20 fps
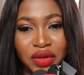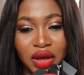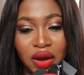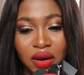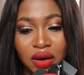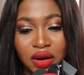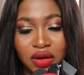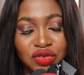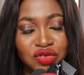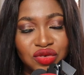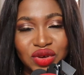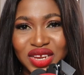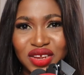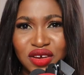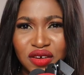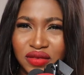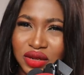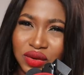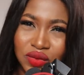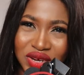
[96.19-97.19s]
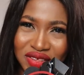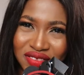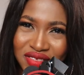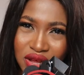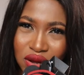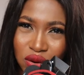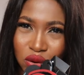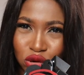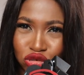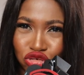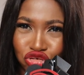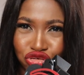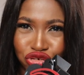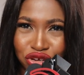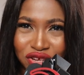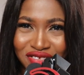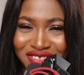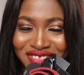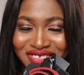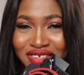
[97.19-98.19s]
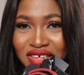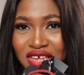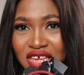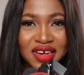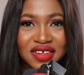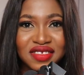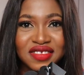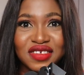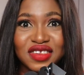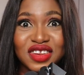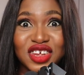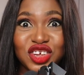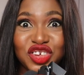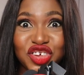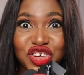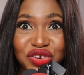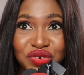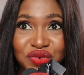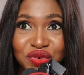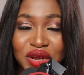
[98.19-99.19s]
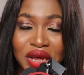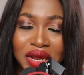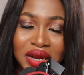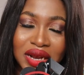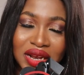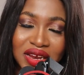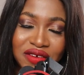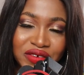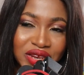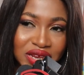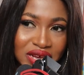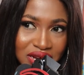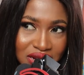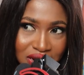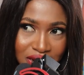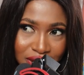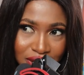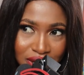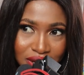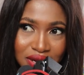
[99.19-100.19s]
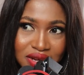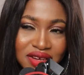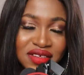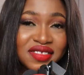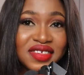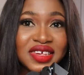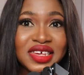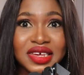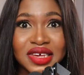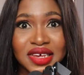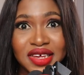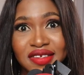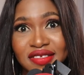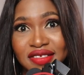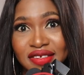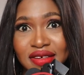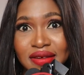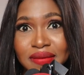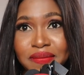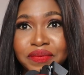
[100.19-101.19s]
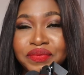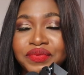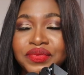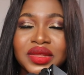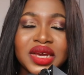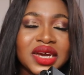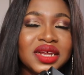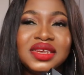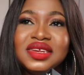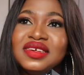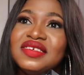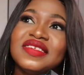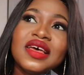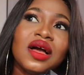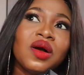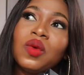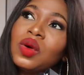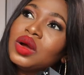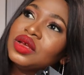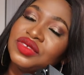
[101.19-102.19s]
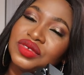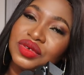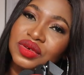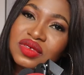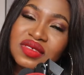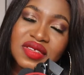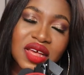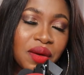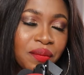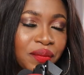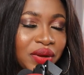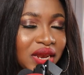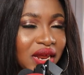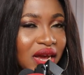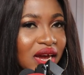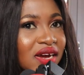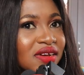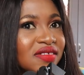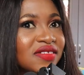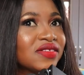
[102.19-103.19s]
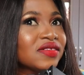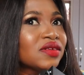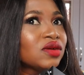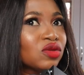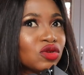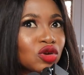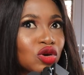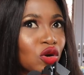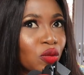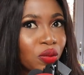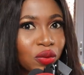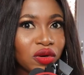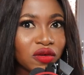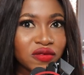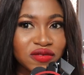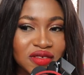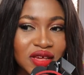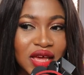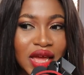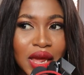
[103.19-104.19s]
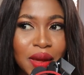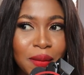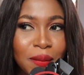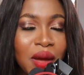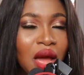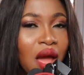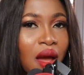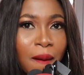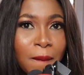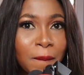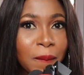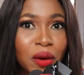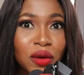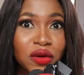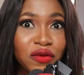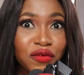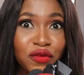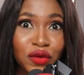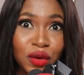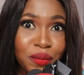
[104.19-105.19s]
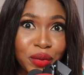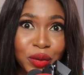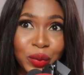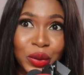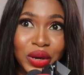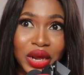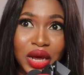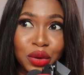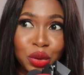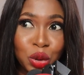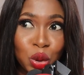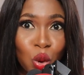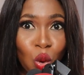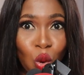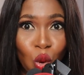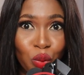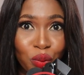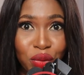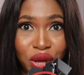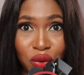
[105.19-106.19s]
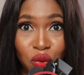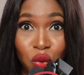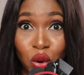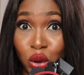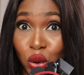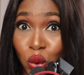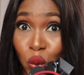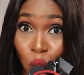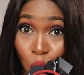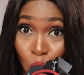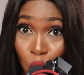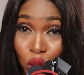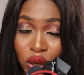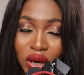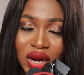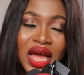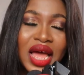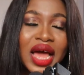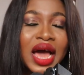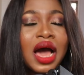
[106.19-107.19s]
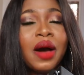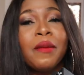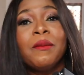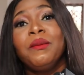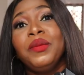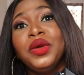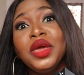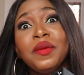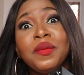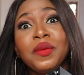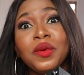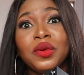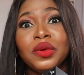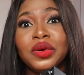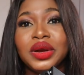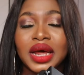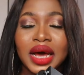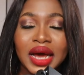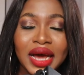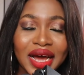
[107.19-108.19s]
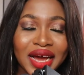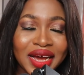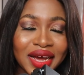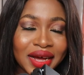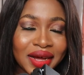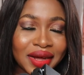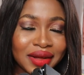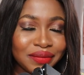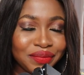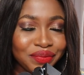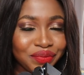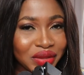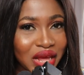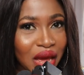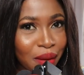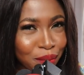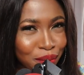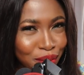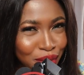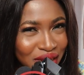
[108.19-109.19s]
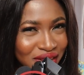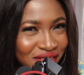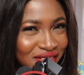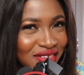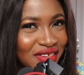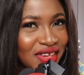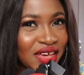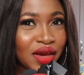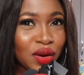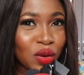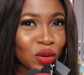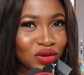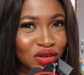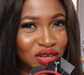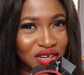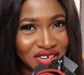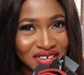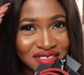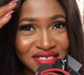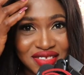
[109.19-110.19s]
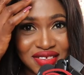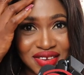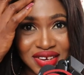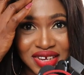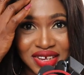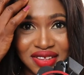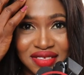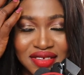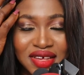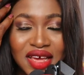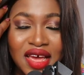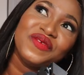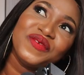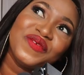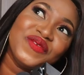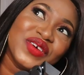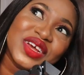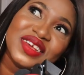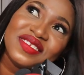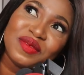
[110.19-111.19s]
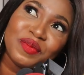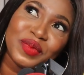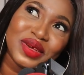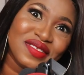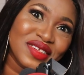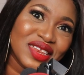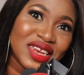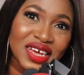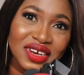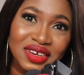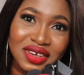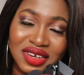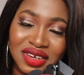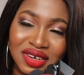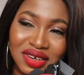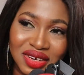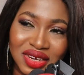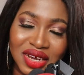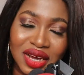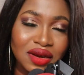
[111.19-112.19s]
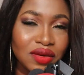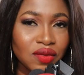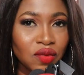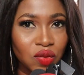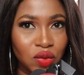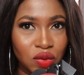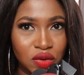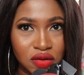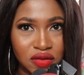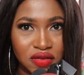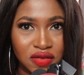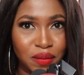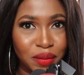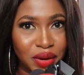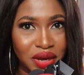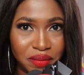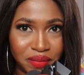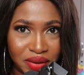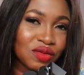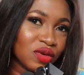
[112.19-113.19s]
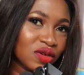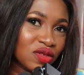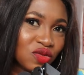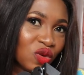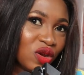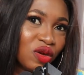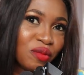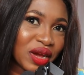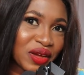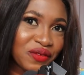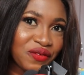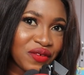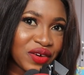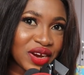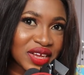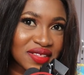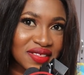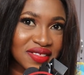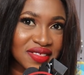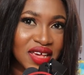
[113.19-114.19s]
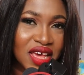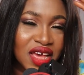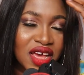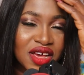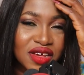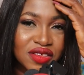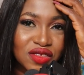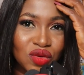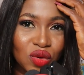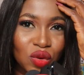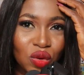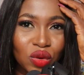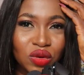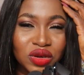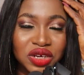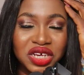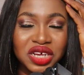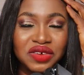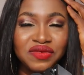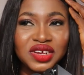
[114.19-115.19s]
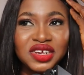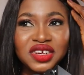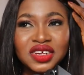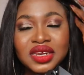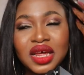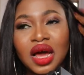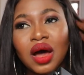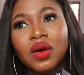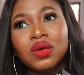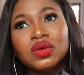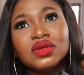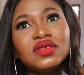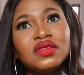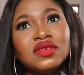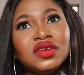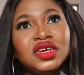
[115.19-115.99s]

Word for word: Uh, to any of the Western countries as a Nigerian living in Ghana? Is it easy? These are questions that have been asked couple of times, both from people that know me one on one and people that are I meet here on the internet. The first person that did that was my was one of my friends. So she reached out.